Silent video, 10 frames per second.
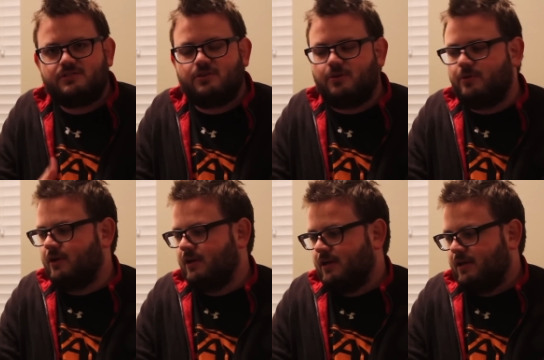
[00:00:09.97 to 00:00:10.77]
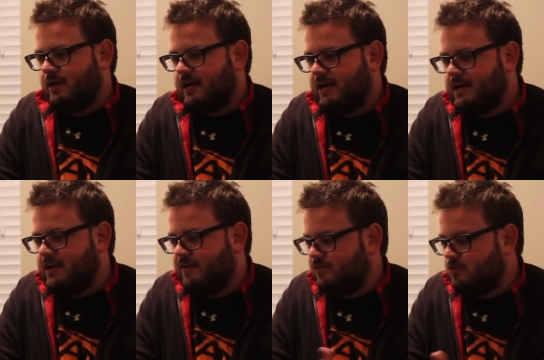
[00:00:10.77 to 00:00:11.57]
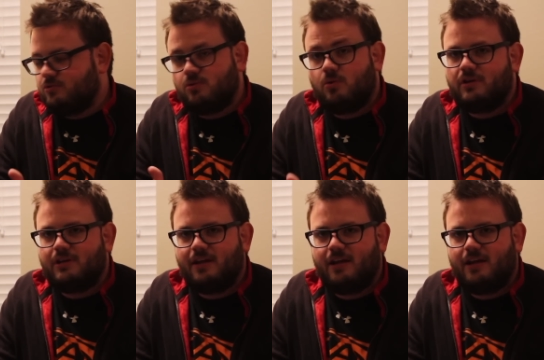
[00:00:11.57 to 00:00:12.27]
So I have a new toy